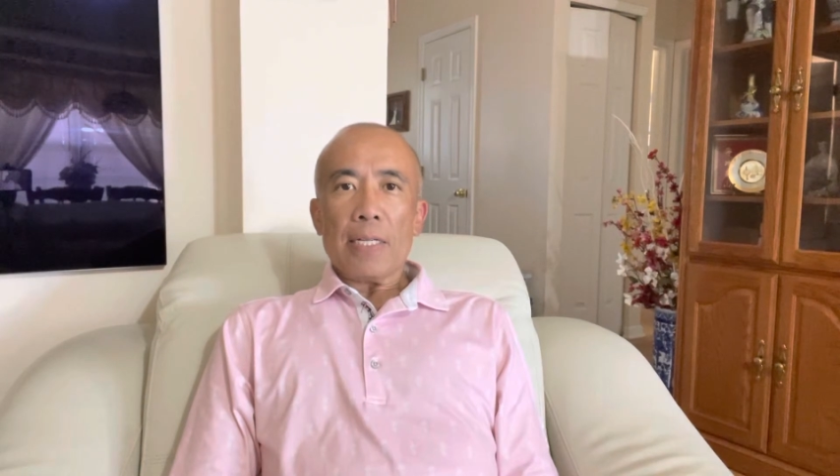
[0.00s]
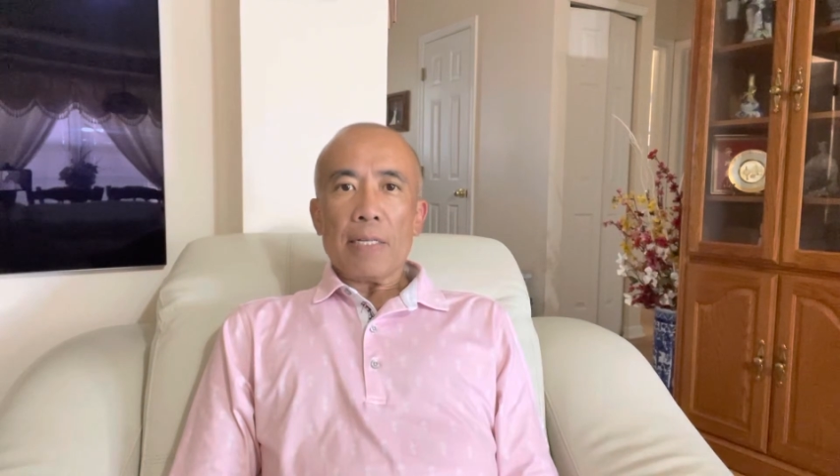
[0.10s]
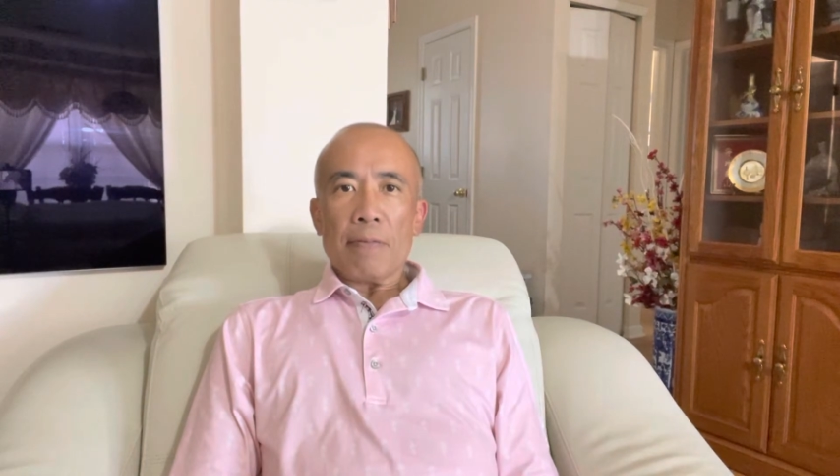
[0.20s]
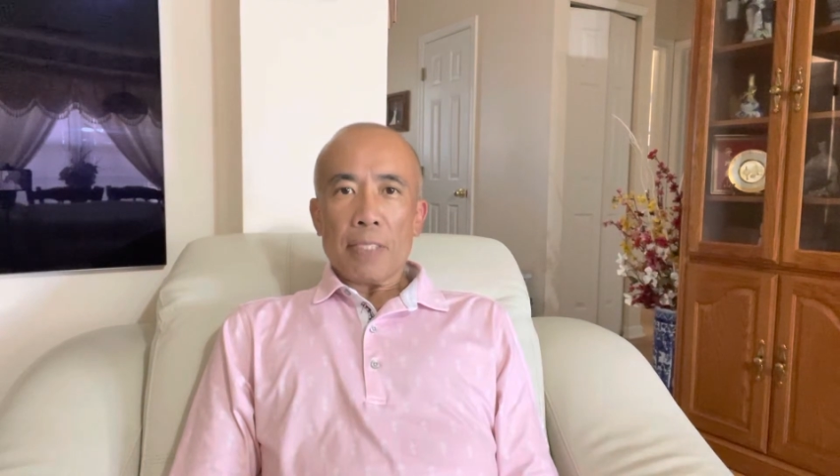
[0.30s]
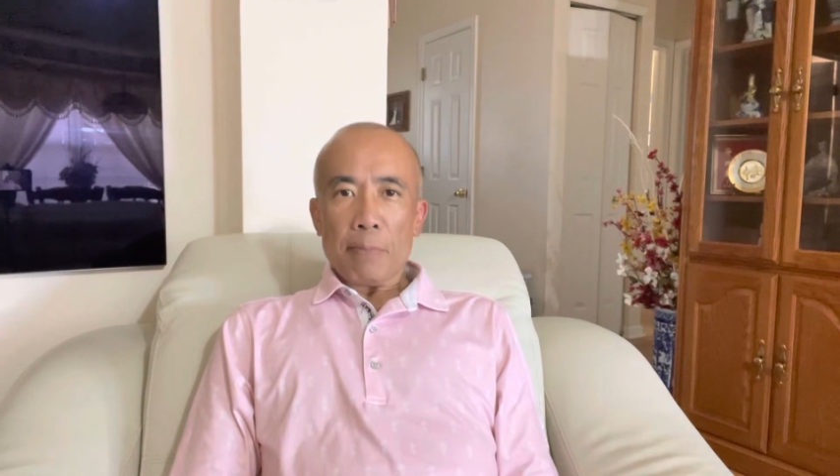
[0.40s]

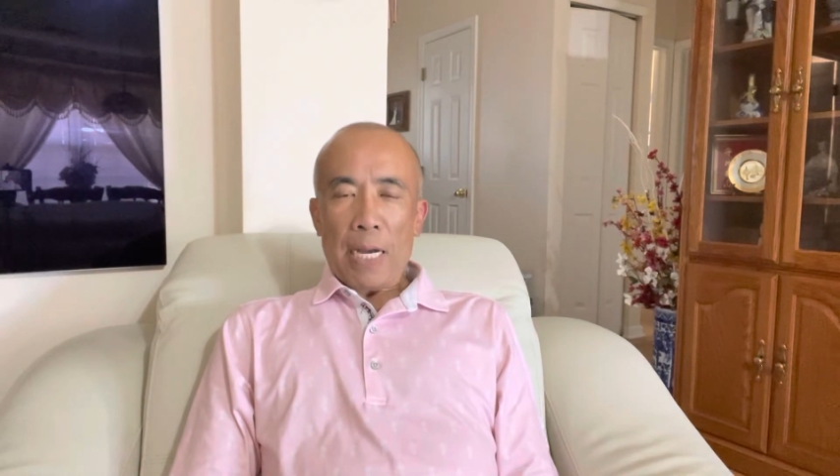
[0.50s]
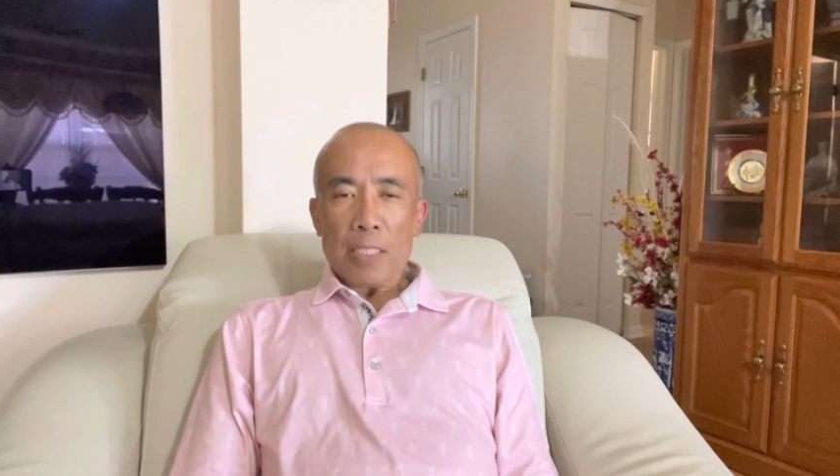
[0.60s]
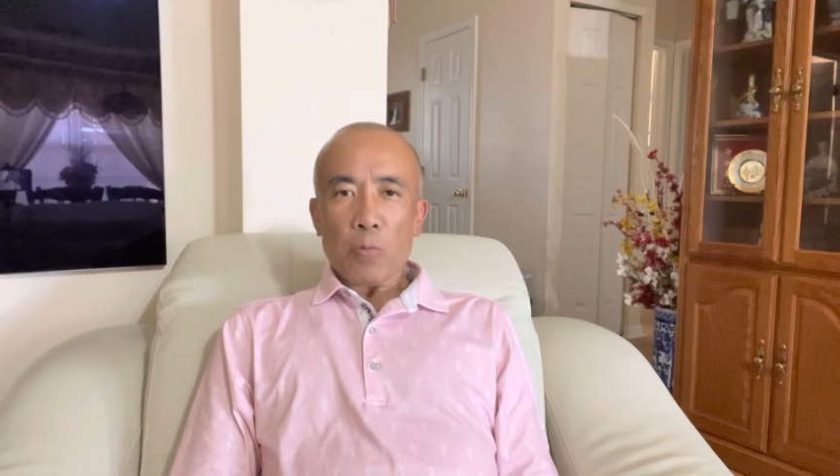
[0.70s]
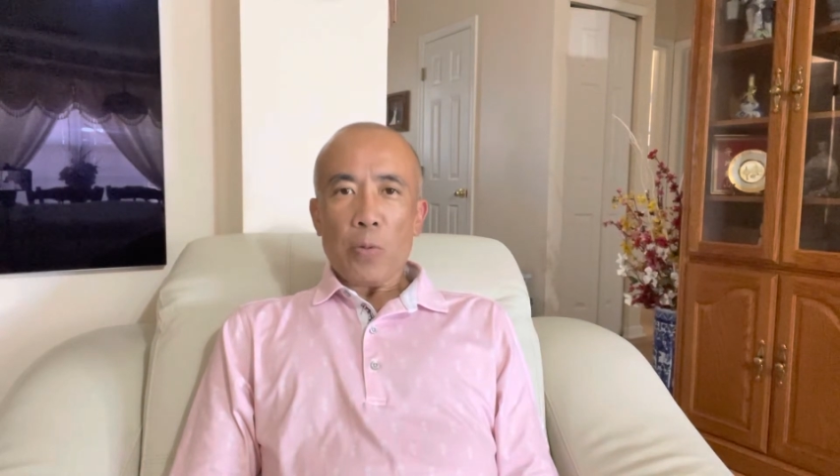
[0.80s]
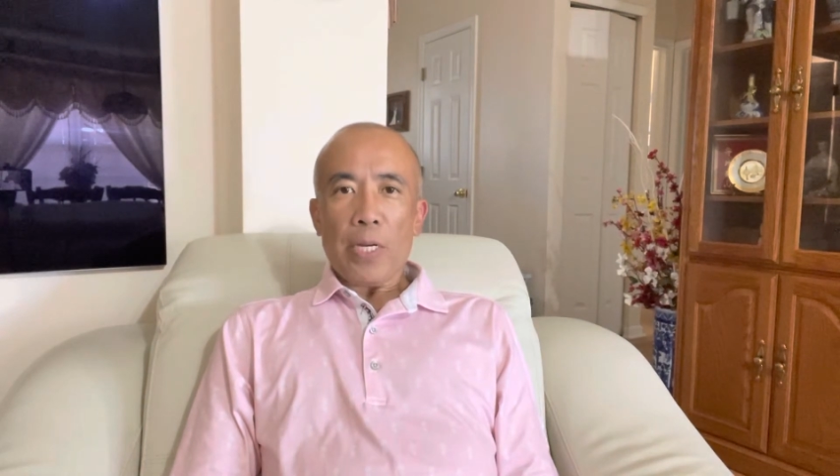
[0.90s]
this
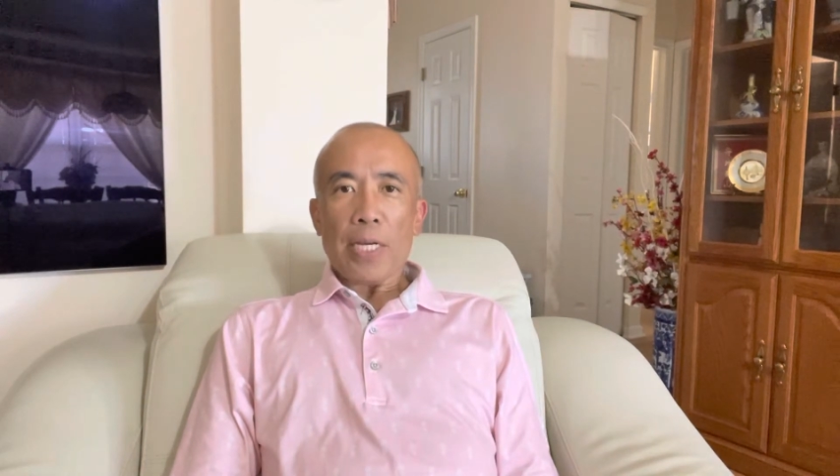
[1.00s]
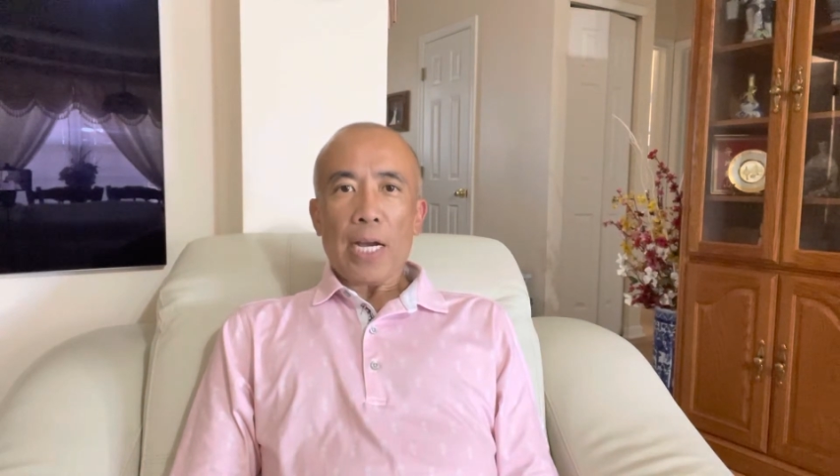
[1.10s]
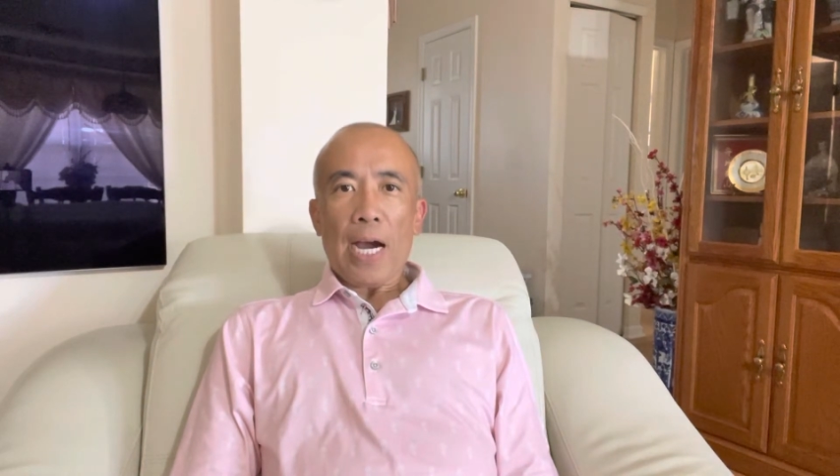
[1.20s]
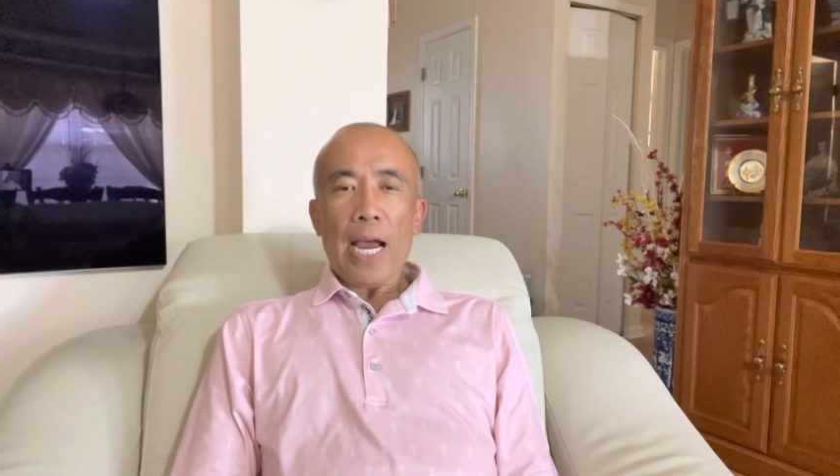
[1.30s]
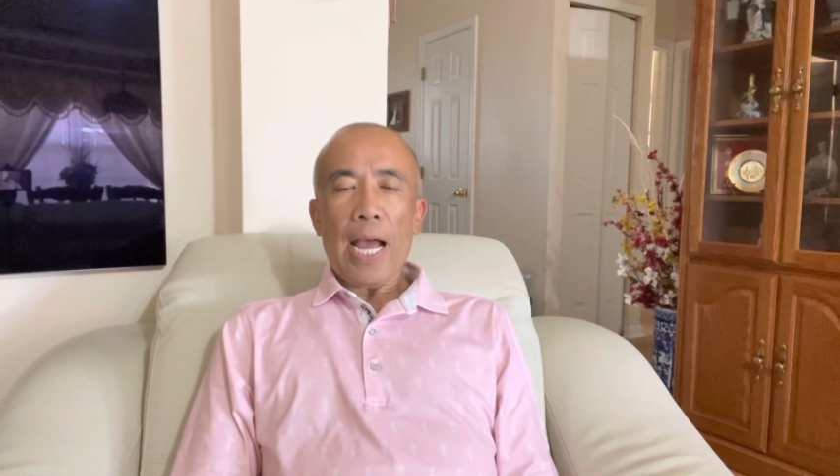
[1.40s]
past week,
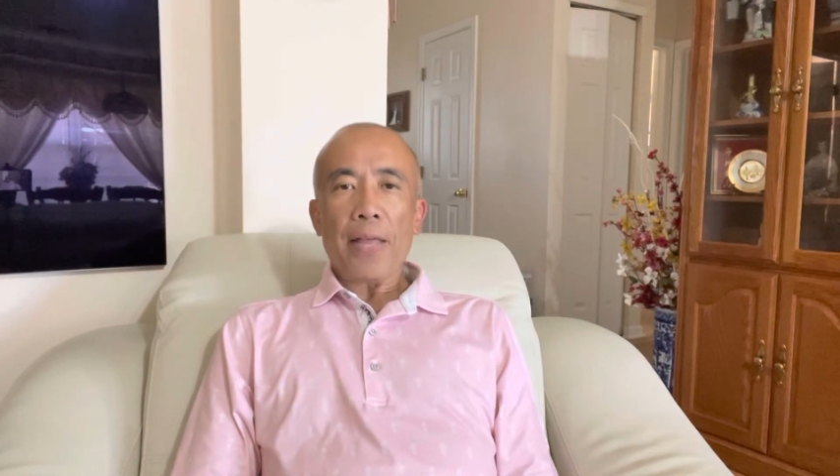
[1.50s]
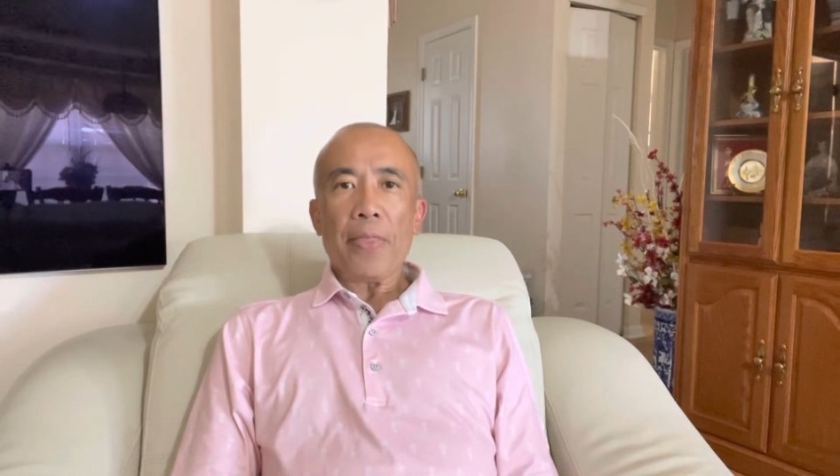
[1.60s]
I had